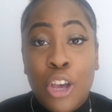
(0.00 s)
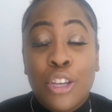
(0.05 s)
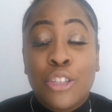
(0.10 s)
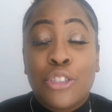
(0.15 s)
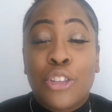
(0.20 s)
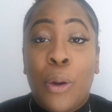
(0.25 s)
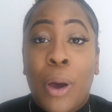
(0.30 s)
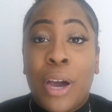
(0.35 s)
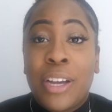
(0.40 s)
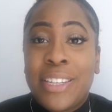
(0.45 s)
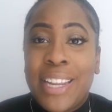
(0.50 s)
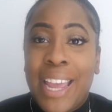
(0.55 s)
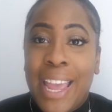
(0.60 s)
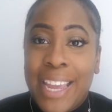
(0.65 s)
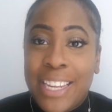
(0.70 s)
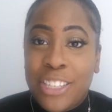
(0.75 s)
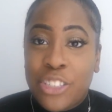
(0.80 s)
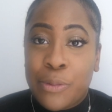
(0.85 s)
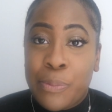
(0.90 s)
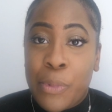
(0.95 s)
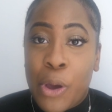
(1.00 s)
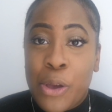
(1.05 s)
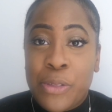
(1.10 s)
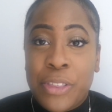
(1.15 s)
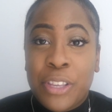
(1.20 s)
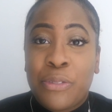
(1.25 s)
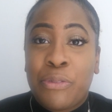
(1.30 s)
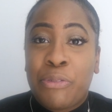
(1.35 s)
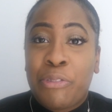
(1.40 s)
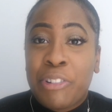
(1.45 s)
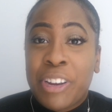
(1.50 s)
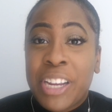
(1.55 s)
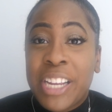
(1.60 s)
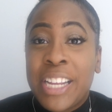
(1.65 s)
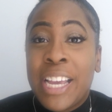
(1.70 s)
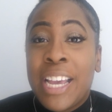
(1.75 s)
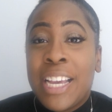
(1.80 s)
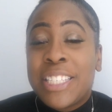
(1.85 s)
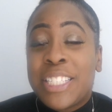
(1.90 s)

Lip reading: So under HMO, there's 3